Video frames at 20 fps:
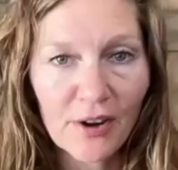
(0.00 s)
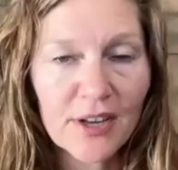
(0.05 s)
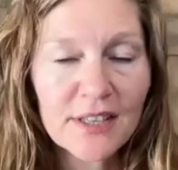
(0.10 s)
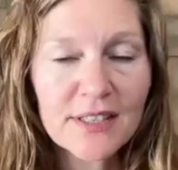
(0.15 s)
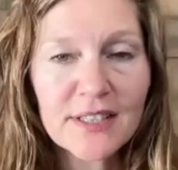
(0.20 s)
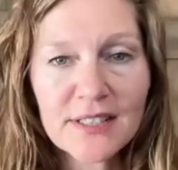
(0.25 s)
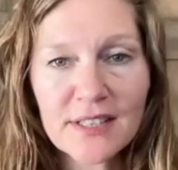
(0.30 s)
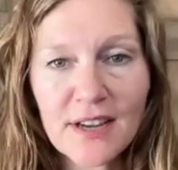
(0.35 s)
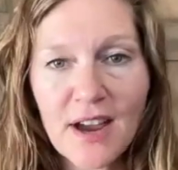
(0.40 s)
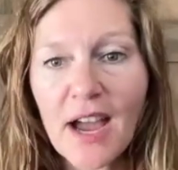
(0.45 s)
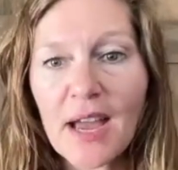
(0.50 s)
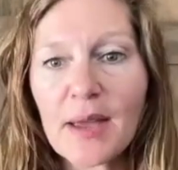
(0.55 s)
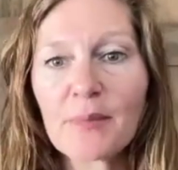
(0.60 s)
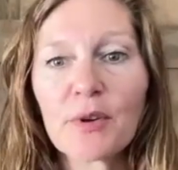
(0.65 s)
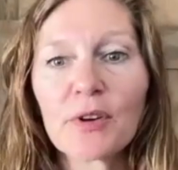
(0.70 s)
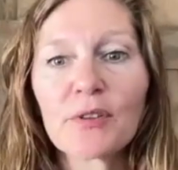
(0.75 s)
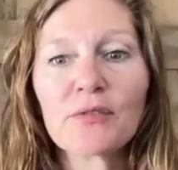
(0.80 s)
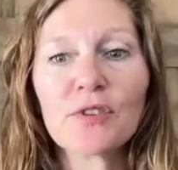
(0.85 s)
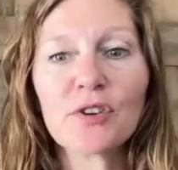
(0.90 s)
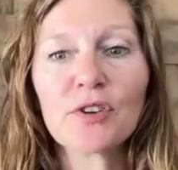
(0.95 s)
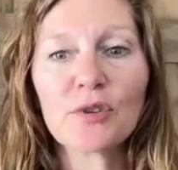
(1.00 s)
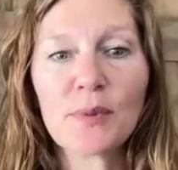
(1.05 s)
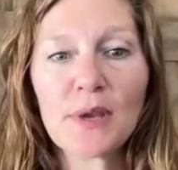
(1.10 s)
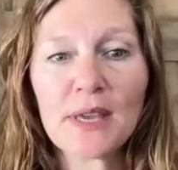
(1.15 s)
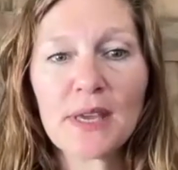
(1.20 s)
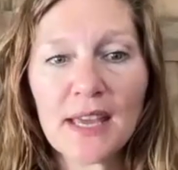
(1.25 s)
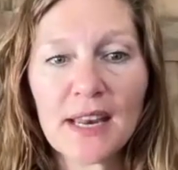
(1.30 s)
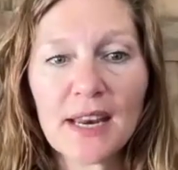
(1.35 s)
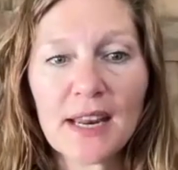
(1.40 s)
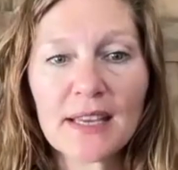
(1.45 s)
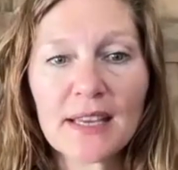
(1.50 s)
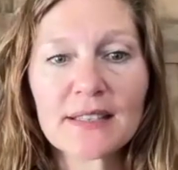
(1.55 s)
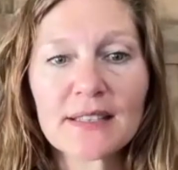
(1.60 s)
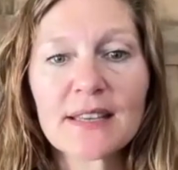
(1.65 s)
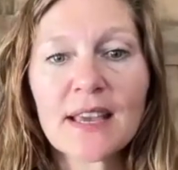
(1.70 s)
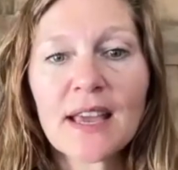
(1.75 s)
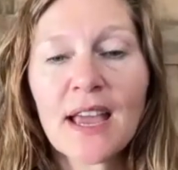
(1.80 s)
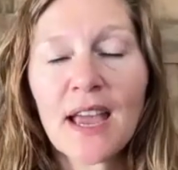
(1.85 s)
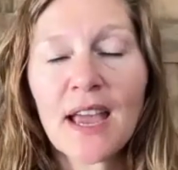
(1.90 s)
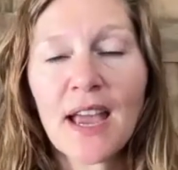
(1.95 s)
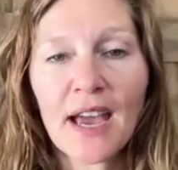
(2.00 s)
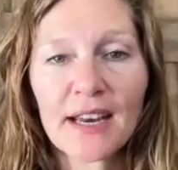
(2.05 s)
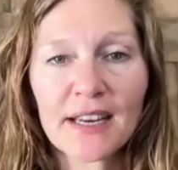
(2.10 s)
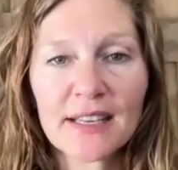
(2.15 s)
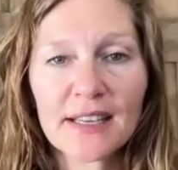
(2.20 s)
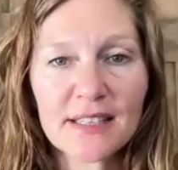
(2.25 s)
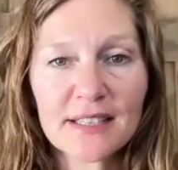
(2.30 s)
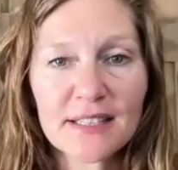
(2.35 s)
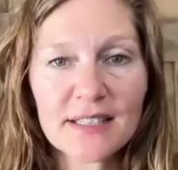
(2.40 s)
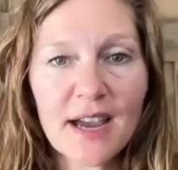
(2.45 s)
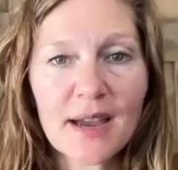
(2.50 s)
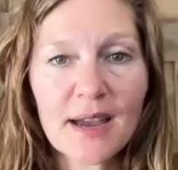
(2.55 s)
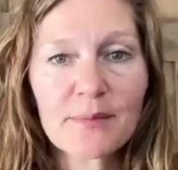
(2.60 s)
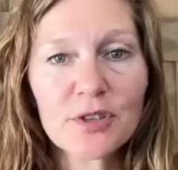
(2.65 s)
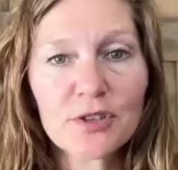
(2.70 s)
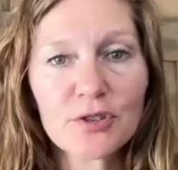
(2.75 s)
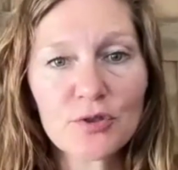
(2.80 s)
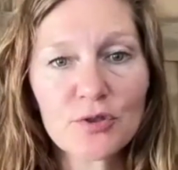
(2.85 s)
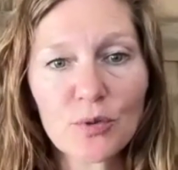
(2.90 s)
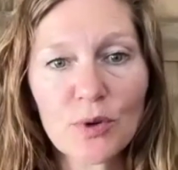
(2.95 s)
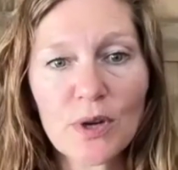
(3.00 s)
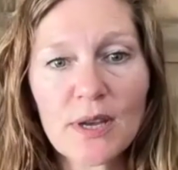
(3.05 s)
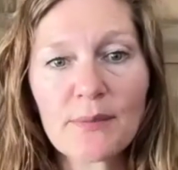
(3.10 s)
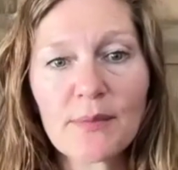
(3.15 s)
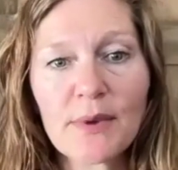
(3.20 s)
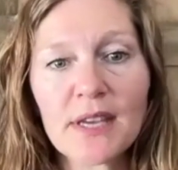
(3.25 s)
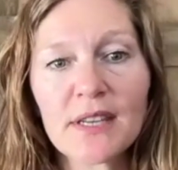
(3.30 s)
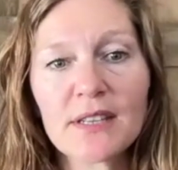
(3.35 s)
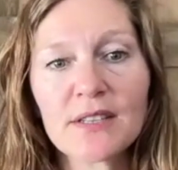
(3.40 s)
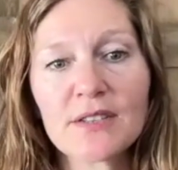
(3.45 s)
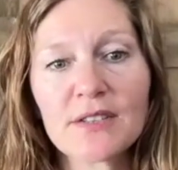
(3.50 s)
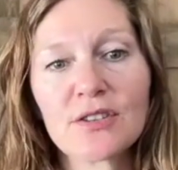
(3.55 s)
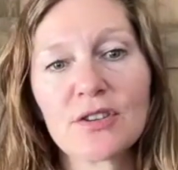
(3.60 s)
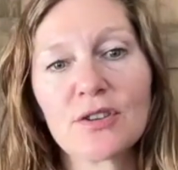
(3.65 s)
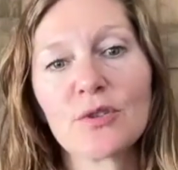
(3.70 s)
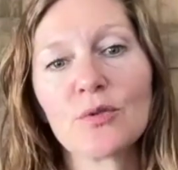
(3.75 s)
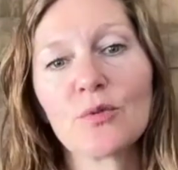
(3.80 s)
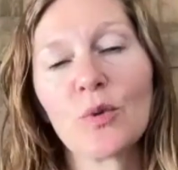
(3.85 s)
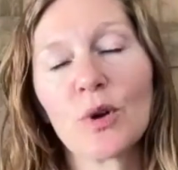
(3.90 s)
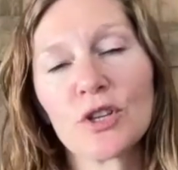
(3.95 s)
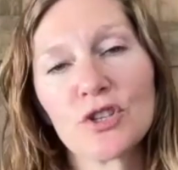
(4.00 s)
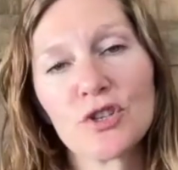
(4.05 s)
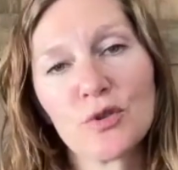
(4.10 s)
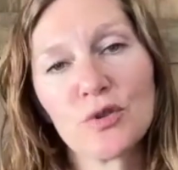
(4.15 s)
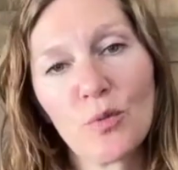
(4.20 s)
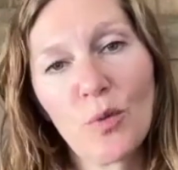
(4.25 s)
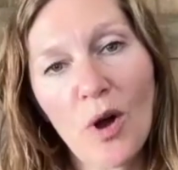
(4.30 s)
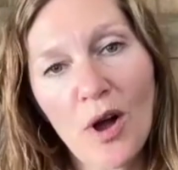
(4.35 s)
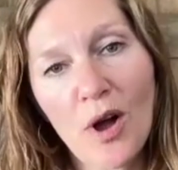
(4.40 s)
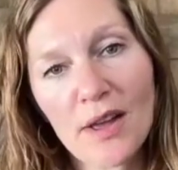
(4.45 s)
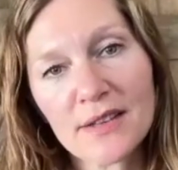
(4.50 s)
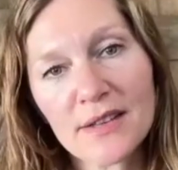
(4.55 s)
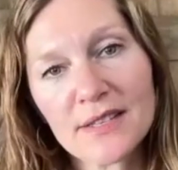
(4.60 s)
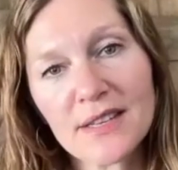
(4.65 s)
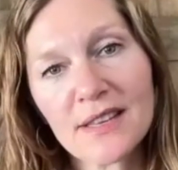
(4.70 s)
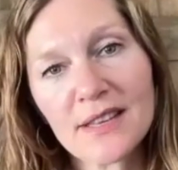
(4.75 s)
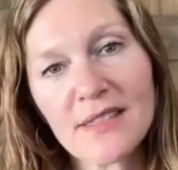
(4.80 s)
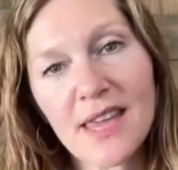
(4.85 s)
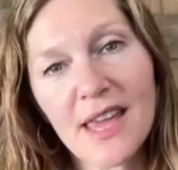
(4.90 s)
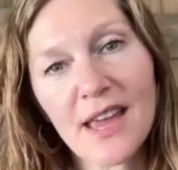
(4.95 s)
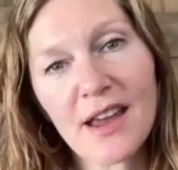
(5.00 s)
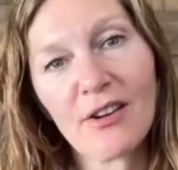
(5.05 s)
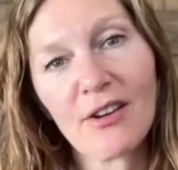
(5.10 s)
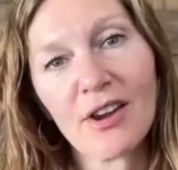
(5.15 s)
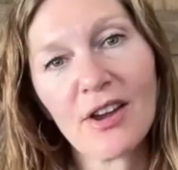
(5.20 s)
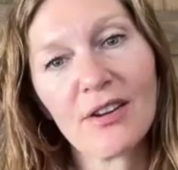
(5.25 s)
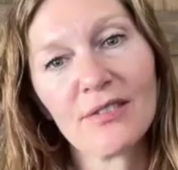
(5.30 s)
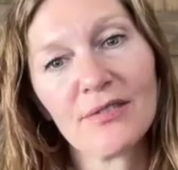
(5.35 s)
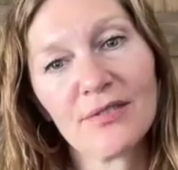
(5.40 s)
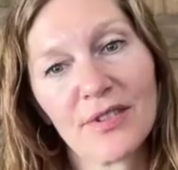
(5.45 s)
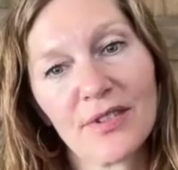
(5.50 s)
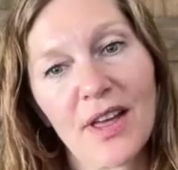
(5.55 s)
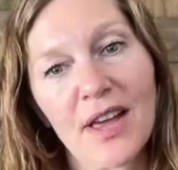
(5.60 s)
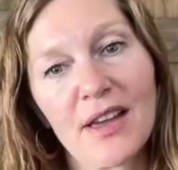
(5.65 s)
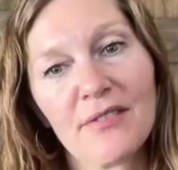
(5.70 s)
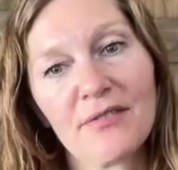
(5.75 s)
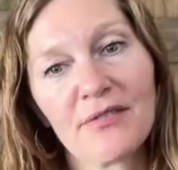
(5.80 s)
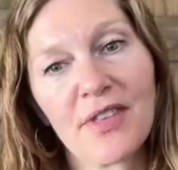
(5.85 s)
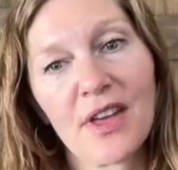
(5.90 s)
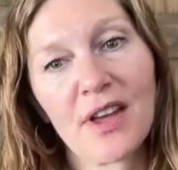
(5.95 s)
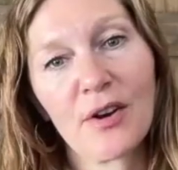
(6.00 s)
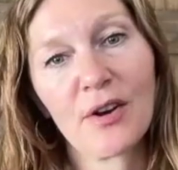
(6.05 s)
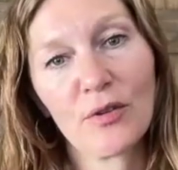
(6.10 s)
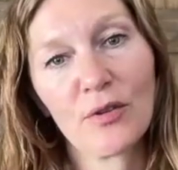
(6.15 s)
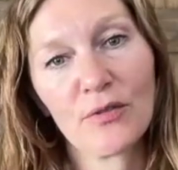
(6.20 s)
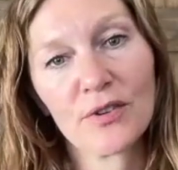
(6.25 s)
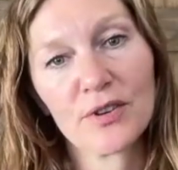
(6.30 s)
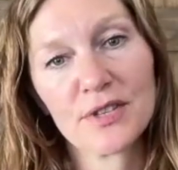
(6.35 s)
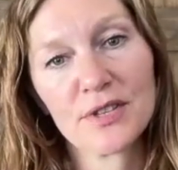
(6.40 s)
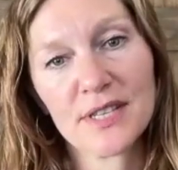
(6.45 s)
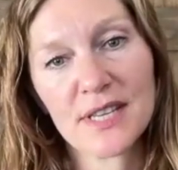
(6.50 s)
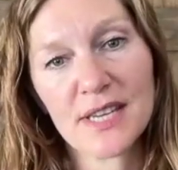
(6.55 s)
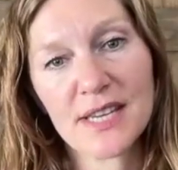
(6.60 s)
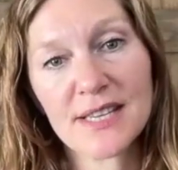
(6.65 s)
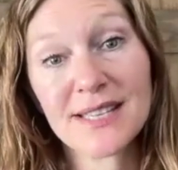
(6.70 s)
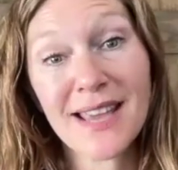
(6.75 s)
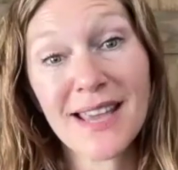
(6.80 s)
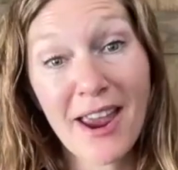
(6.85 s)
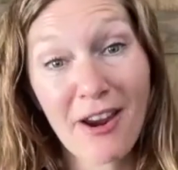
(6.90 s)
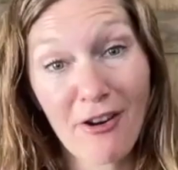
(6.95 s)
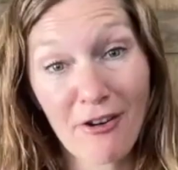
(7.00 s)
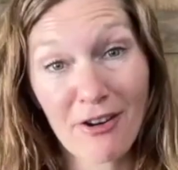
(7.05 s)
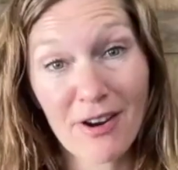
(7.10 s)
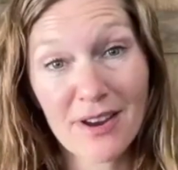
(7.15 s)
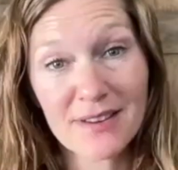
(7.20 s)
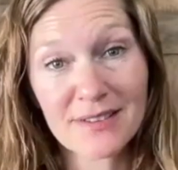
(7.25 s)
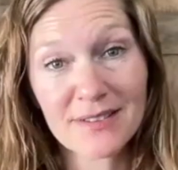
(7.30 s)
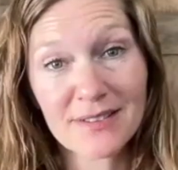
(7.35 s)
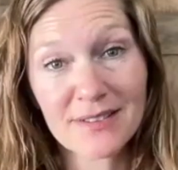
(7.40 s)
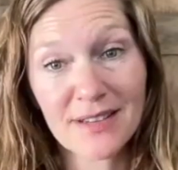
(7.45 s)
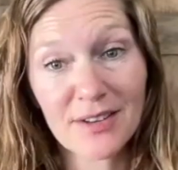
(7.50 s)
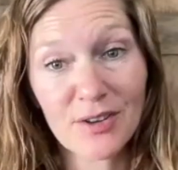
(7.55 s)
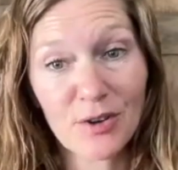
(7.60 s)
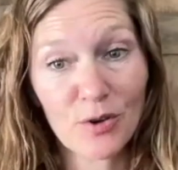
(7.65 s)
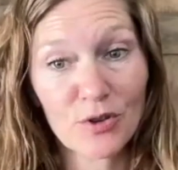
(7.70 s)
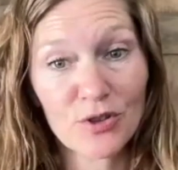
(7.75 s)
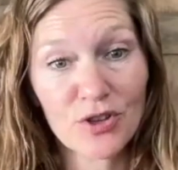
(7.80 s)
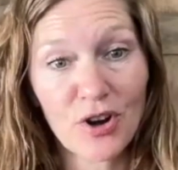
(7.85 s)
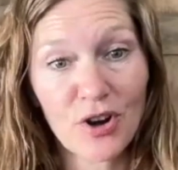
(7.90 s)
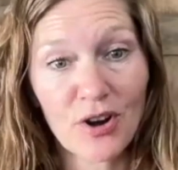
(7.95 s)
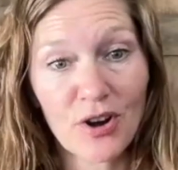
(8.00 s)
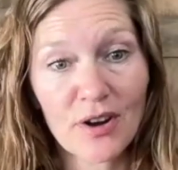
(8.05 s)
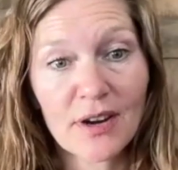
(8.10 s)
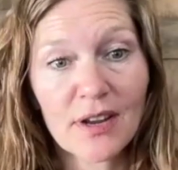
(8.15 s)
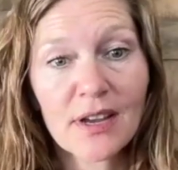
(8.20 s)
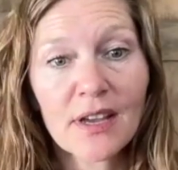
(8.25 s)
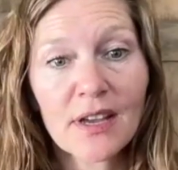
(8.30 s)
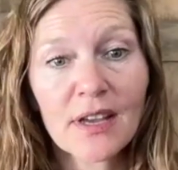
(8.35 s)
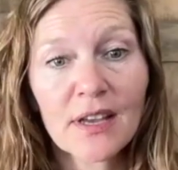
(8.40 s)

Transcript: It's a time of new beginnings, and it's a time to dream into what you want in the area of life that oversees Aries in your chart.